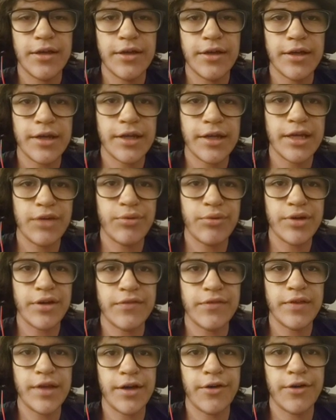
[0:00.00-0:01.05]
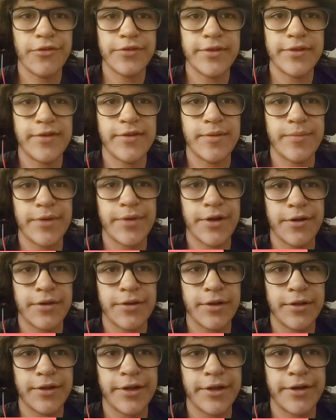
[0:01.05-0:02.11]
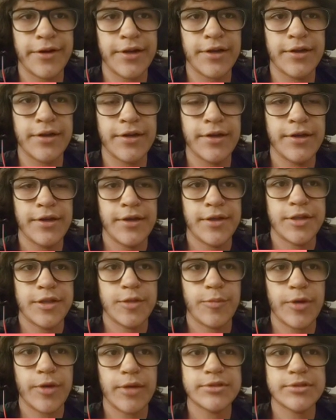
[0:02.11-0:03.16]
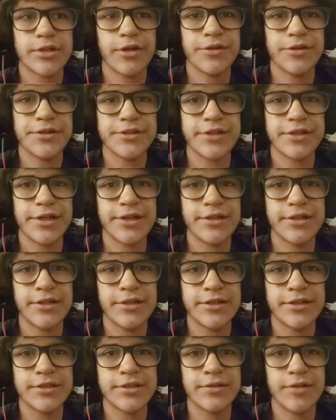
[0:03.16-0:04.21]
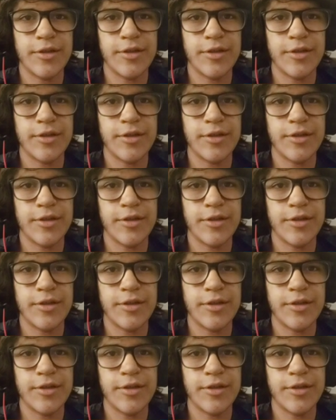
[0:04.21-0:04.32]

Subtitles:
In A, we have the elf, the vampire, the cleric, the pop star and the scientist.